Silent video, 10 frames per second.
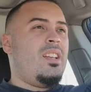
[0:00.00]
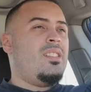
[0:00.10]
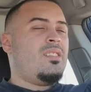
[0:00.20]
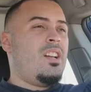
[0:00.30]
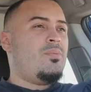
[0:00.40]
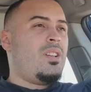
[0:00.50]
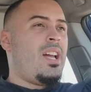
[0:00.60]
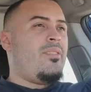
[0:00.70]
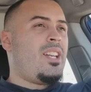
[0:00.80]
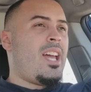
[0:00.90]
As long as we're not
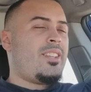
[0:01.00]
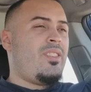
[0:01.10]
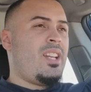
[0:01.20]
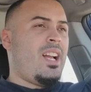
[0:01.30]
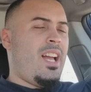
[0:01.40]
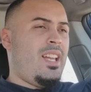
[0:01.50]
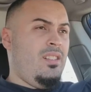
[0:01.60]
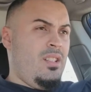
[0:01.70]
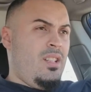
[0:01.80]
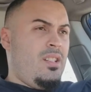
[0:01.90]
having to activate a guy
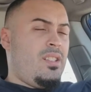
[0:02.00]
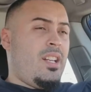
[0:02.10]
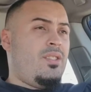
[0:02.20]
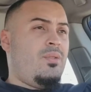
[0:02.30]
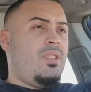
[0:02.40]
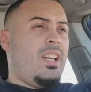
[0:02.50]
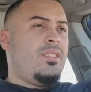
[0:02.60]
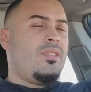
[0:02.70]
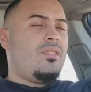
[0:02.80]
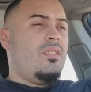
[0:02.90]
that had 2
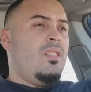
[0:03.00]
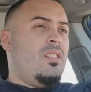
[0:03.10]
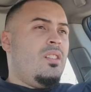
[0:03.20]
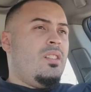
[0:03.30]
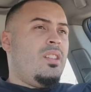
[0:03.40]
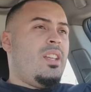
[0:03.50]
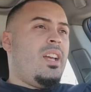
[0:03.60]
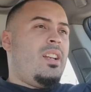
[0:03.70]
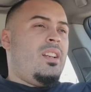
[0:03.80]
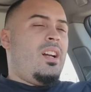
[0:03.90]
dice,
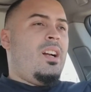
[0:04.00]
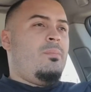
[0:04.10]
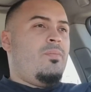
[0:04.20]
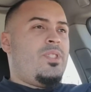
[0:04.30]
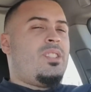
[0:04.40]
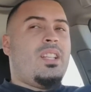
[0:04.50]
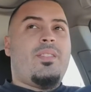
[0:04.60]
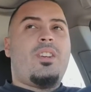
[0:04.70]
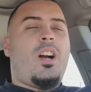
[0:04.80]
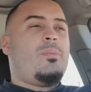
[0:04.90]
then just think
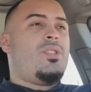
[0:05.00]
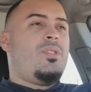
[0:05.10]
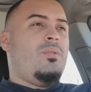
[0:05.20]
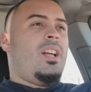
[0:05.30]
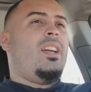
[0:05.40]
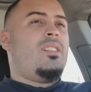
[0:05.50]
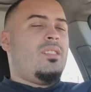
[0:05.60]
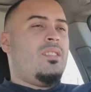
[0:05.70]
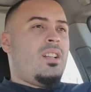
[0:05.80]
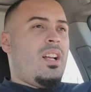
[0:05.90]
of Garbage Chute like
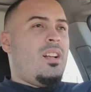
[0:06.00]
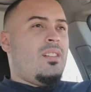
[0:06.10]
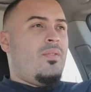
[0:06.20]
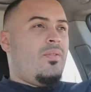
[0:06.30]
a